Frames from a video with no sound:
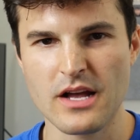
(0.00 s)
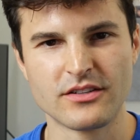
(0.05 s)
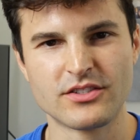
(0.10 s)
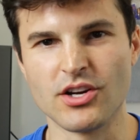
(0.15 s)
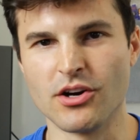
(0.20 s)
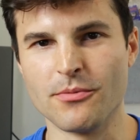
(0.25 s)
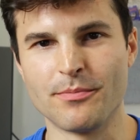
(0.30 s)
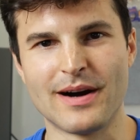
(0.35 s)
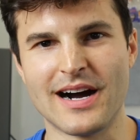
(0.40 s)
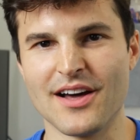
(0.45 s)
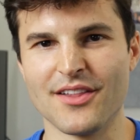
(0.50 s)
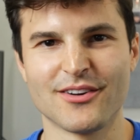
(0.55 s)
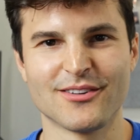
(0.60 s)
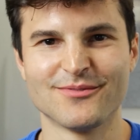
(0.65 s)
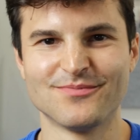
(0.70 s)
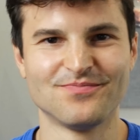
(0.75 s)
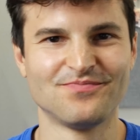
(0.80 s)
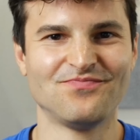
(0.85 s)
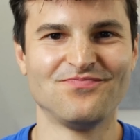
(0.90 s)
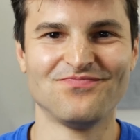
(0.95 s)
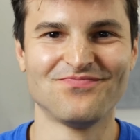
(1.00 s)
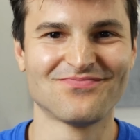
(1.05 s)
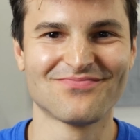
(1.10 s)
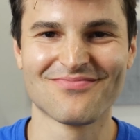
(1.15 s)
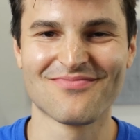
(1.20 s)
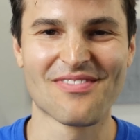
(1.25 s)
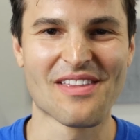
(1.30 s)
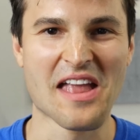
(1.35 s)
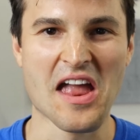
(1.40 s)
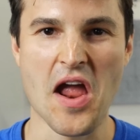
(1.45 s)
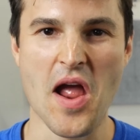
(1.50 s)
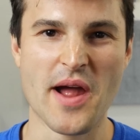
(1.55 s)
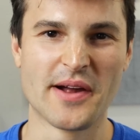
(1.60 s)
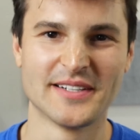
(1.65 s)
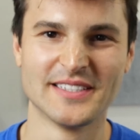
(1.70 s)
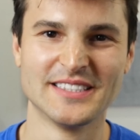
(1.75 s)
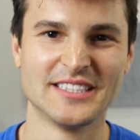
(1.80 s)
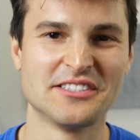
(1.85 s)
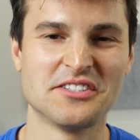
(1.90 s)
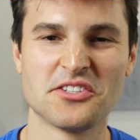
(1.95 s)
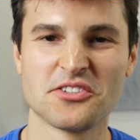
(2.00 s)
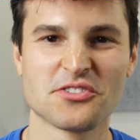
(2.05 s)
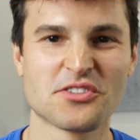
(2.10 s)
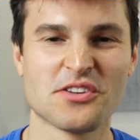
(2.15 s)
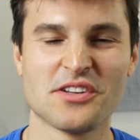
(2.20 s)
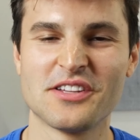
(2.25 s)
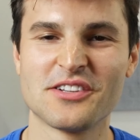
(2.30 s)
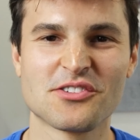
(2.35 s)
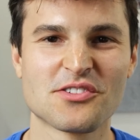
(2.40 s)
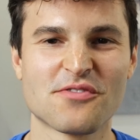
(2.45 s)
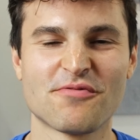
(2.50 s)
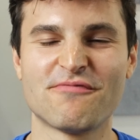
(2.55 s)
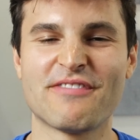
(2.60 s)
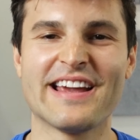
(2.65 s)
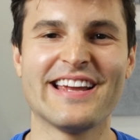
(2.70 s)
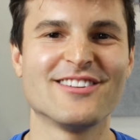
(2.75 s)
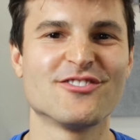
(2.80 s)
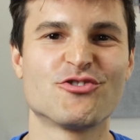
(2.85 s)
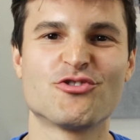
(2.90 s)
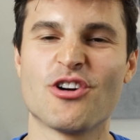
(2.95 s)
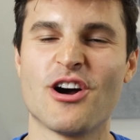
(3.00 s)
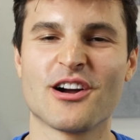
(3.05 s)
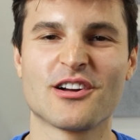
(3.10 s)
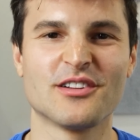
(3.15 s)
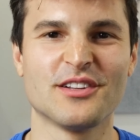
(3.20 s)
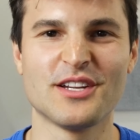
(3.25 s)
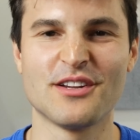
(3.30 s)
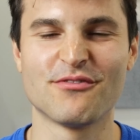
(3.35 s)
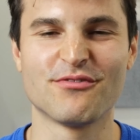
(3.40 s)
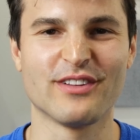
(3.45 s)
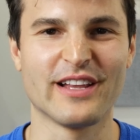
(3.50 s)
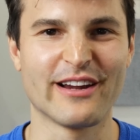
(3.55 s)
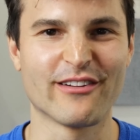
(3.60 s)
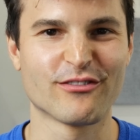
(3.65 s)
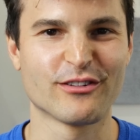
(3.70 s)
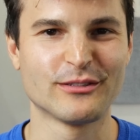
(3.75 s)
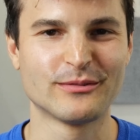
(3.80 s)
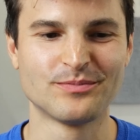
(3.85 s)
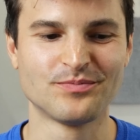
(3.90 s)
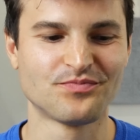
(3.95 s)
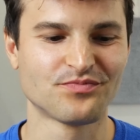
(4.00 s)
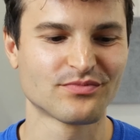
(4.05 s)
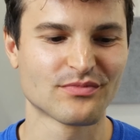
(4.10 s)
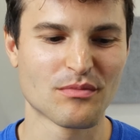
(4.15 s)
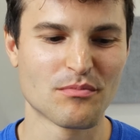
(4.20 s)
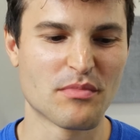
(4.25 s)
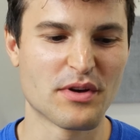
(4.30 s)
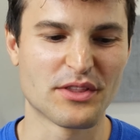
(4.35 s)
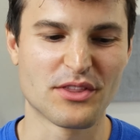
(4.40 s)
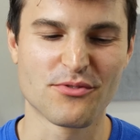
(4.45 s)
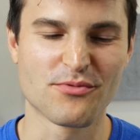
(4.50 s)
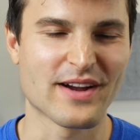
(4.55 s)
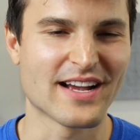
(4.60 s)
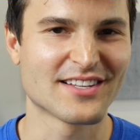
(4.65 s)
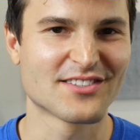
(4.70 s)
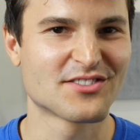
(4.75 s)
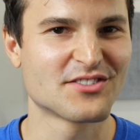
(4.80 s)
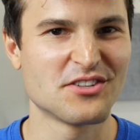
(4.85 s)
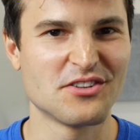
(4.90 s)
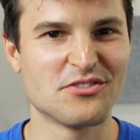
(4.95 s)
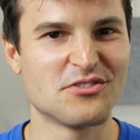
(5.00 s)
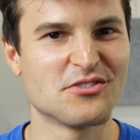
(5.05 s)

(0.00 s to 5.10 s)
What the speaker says: Don't bother. There's a faint chocolatey flavor, but the rest you